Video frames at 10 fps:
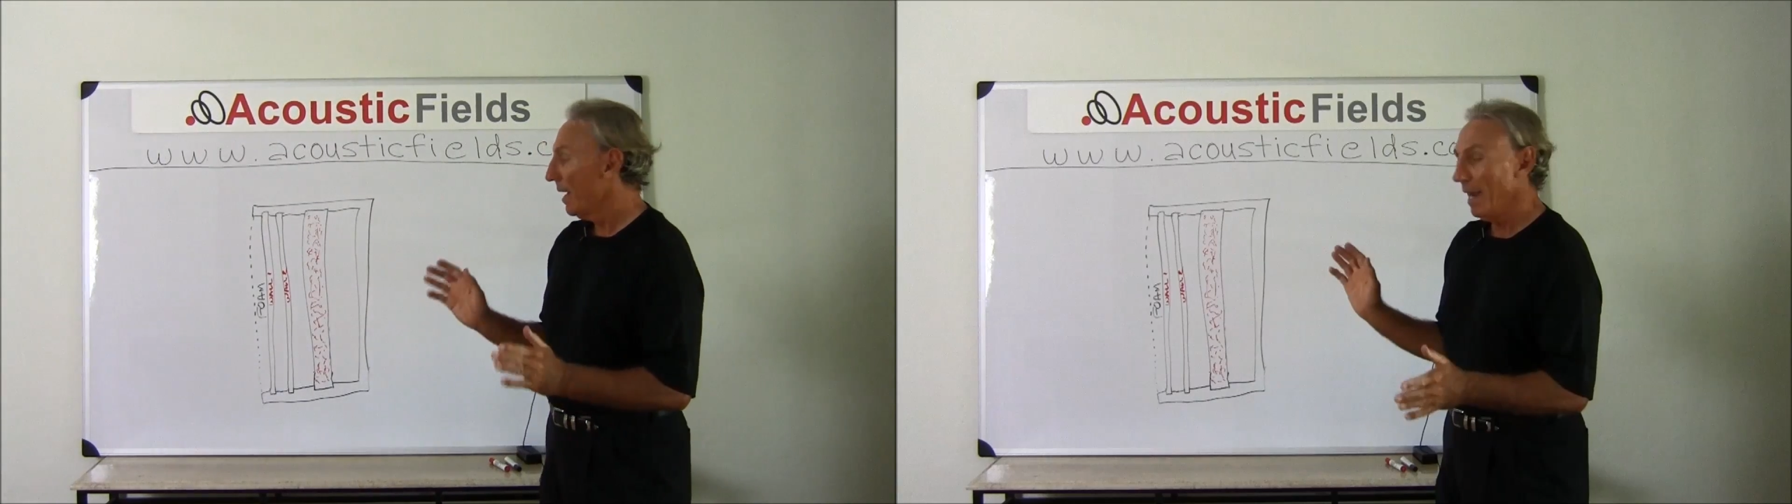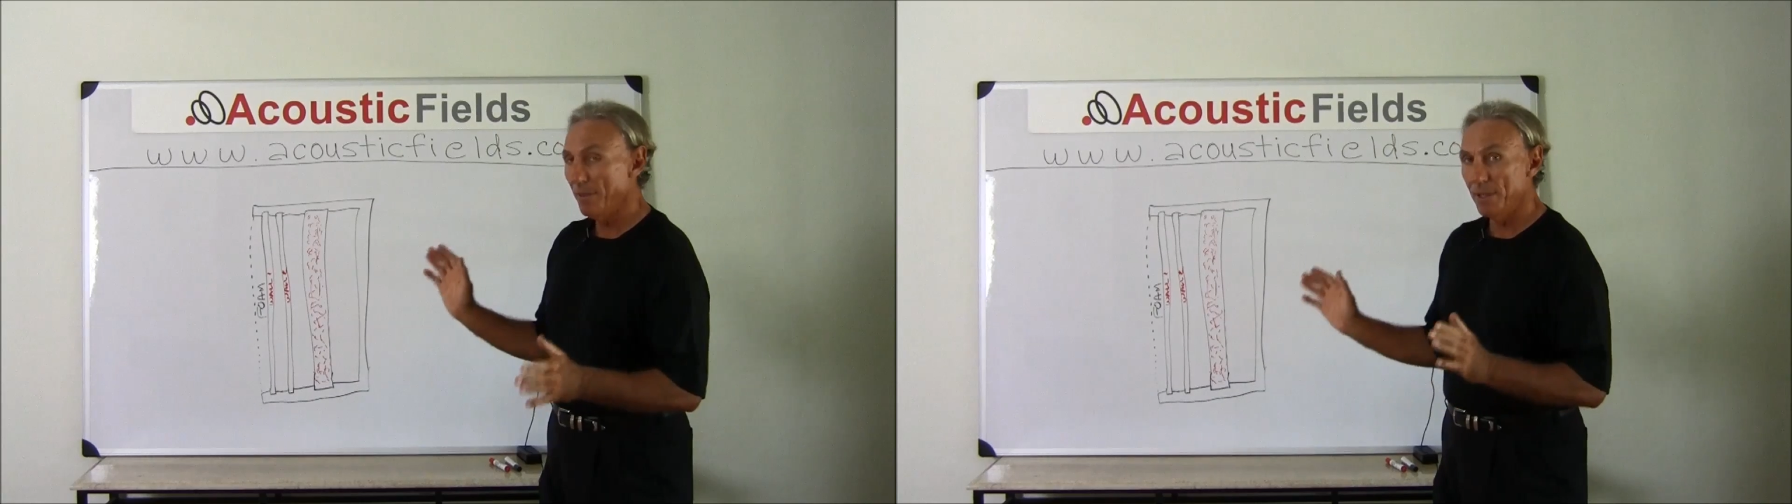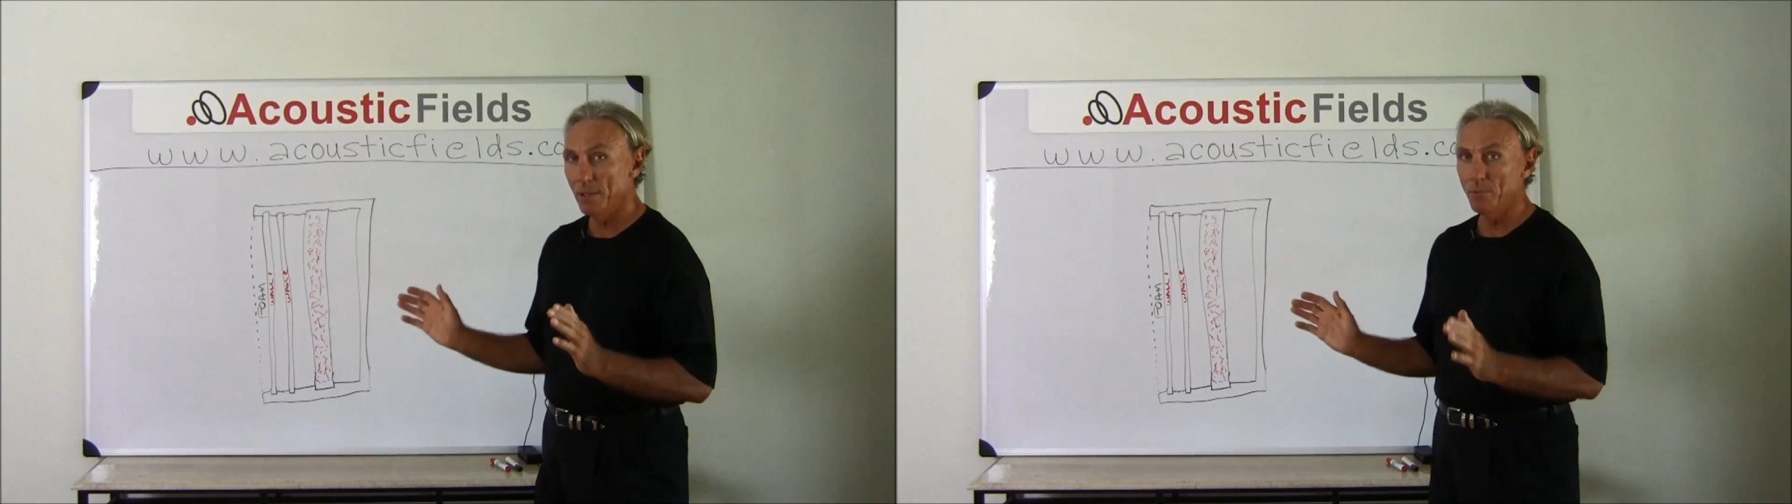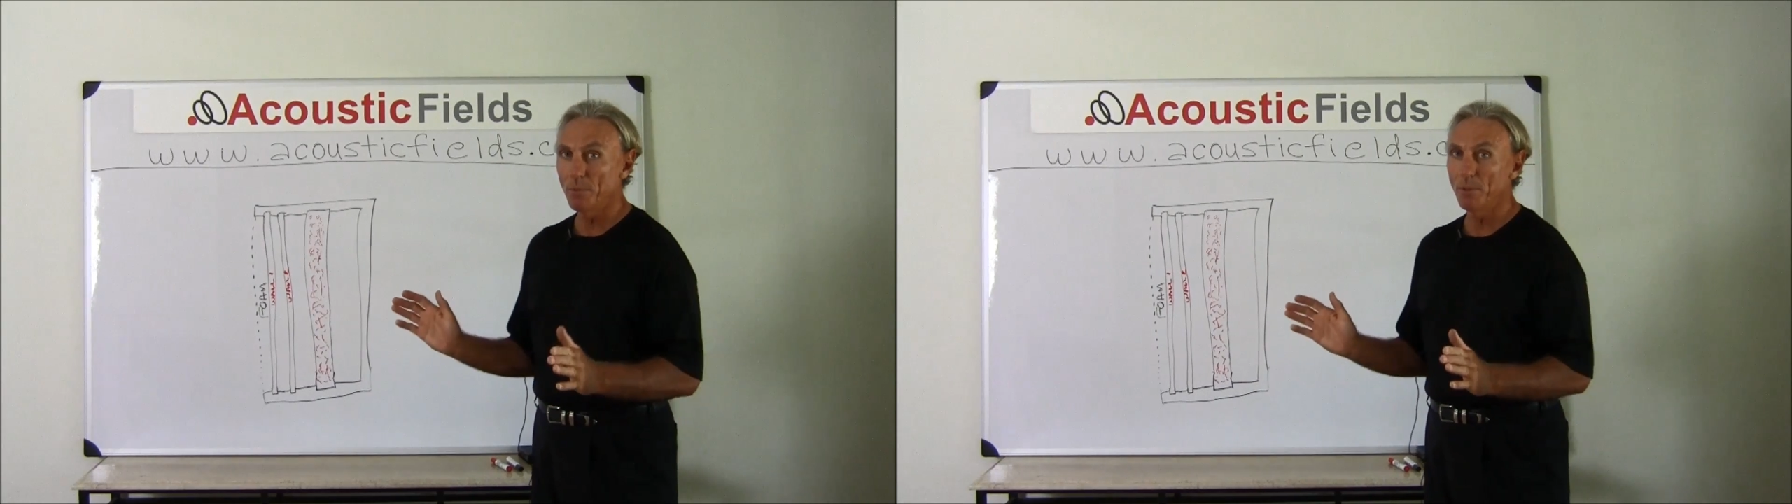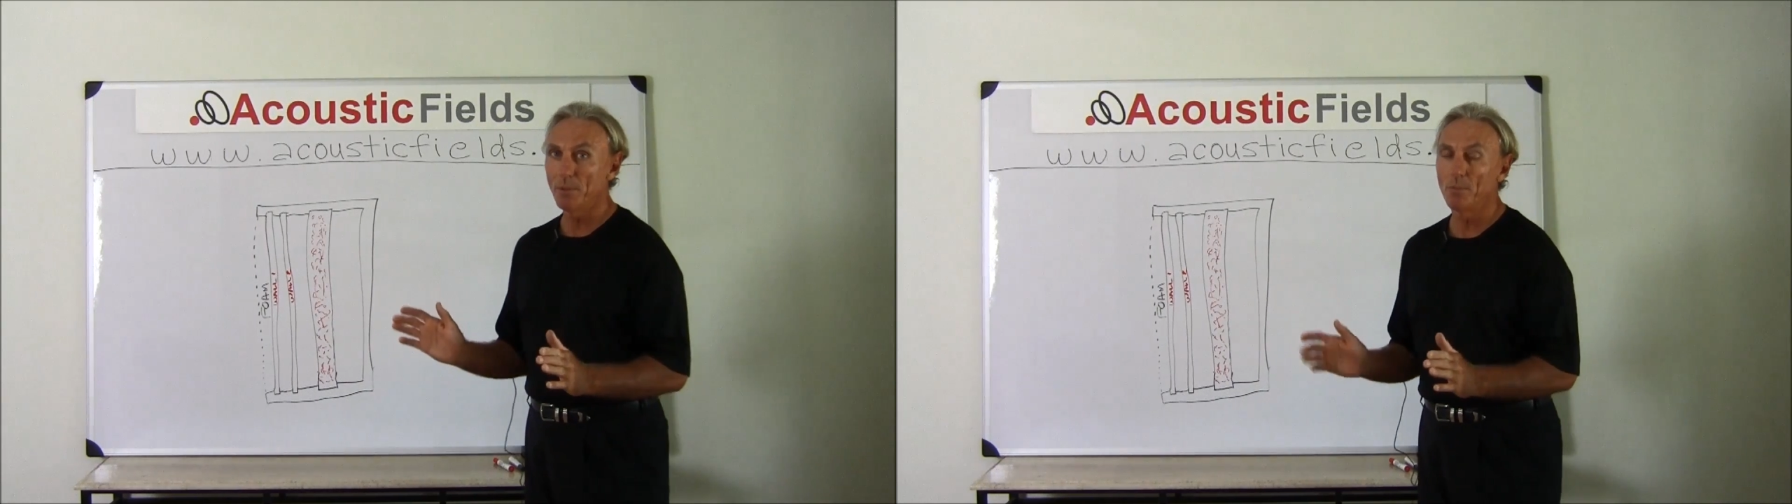I think
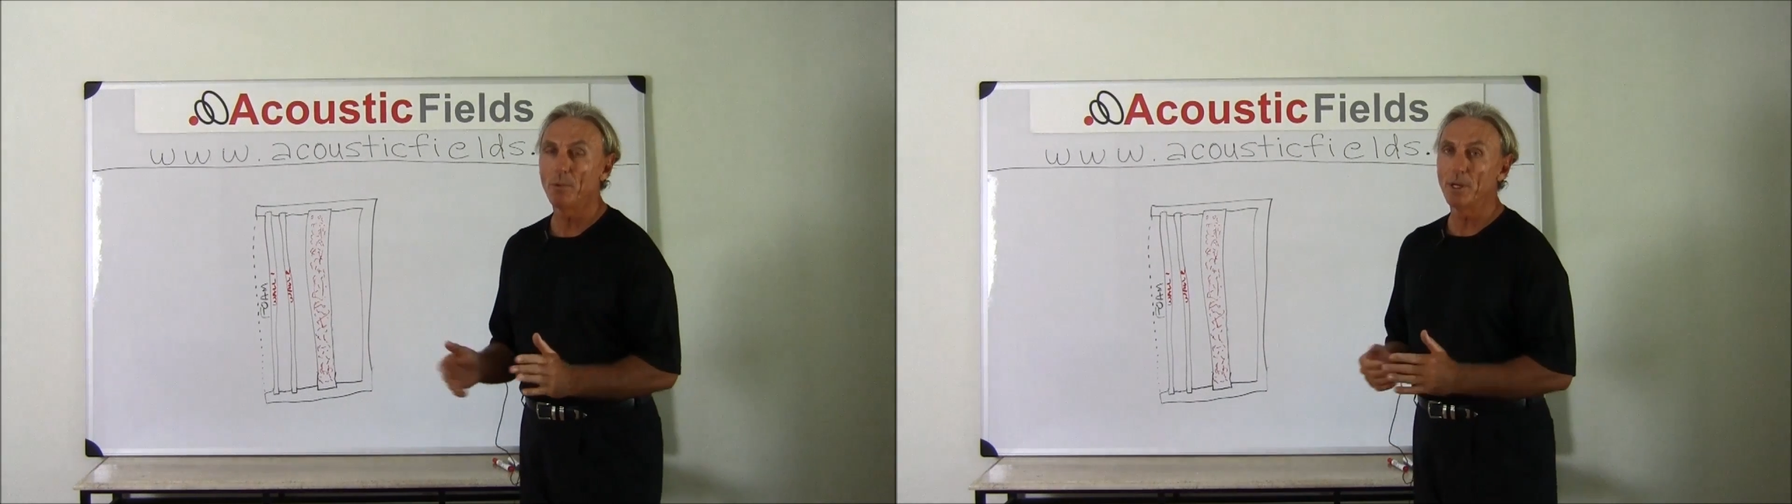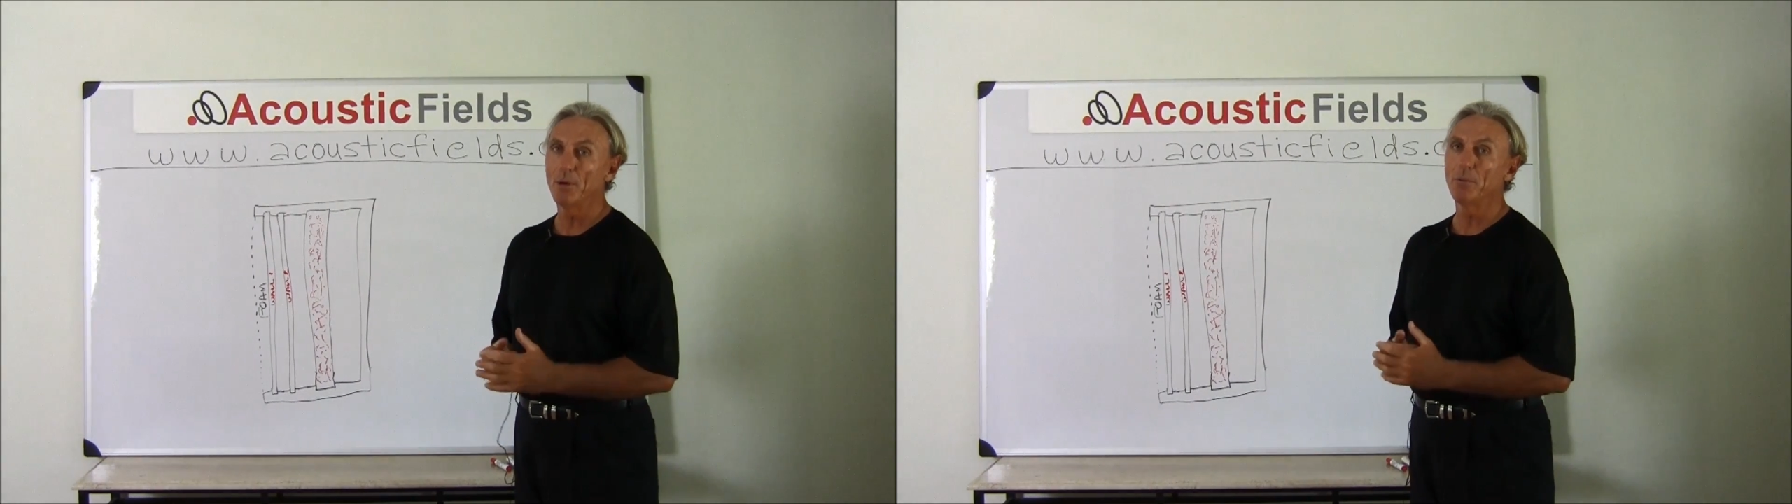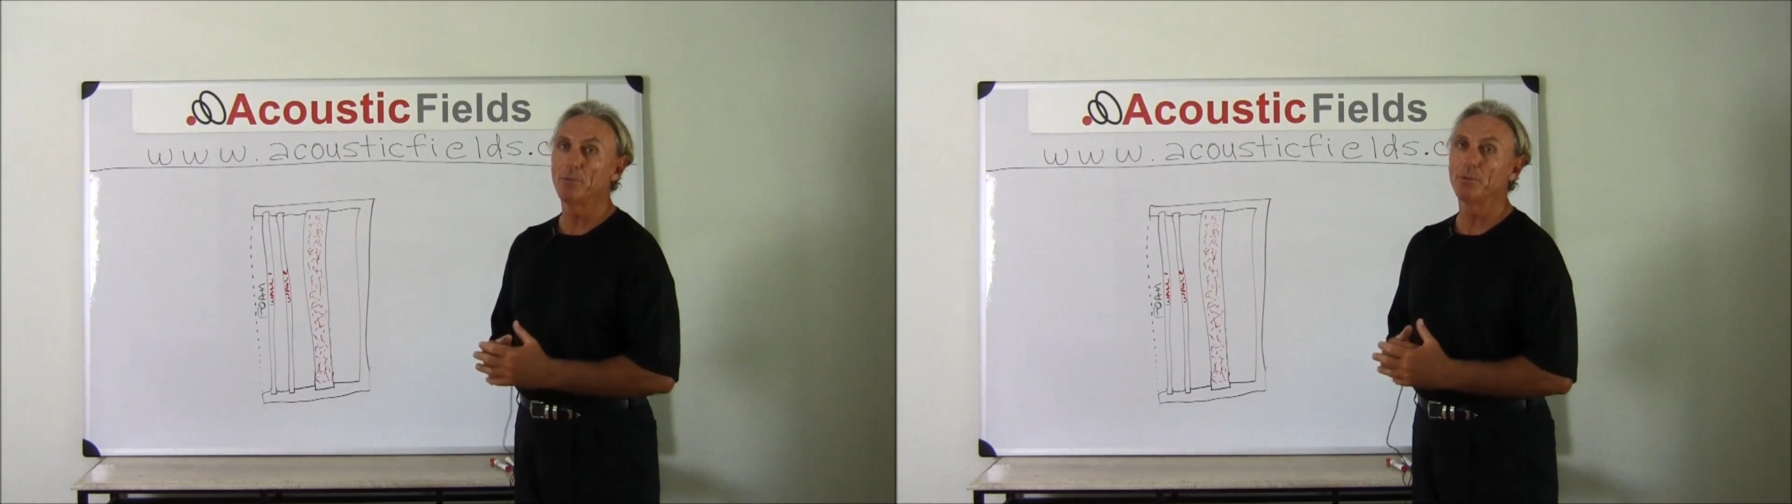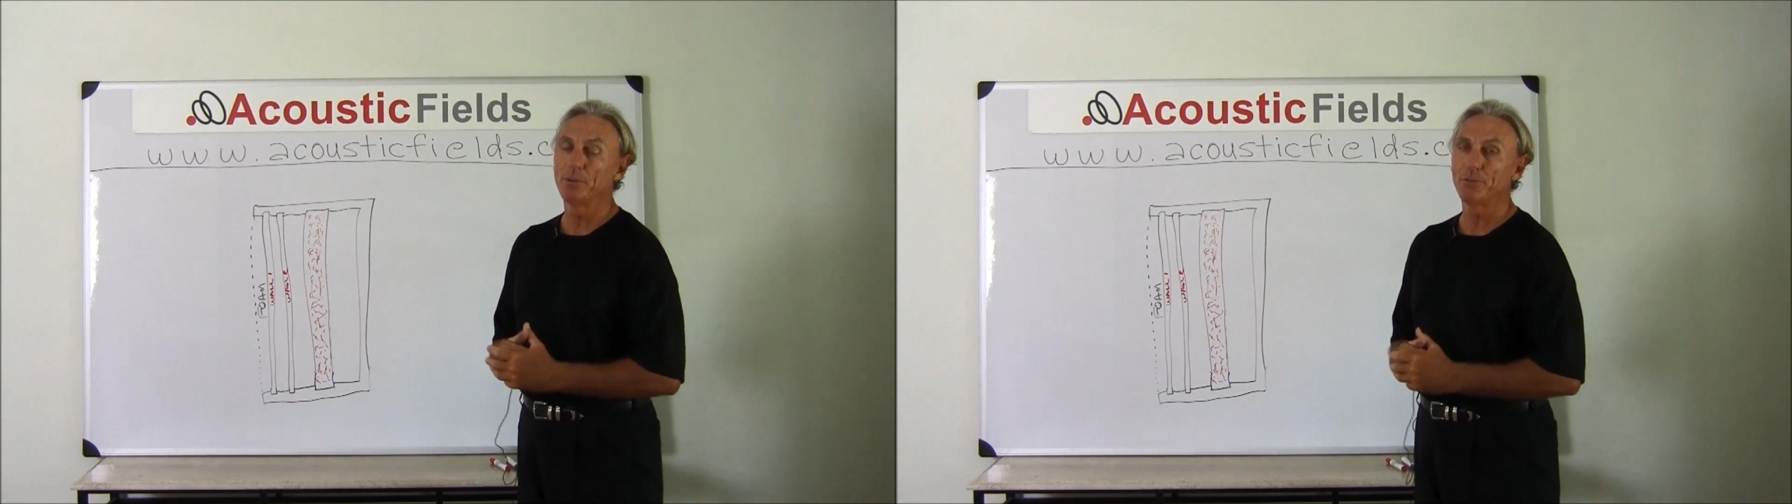when we, we go through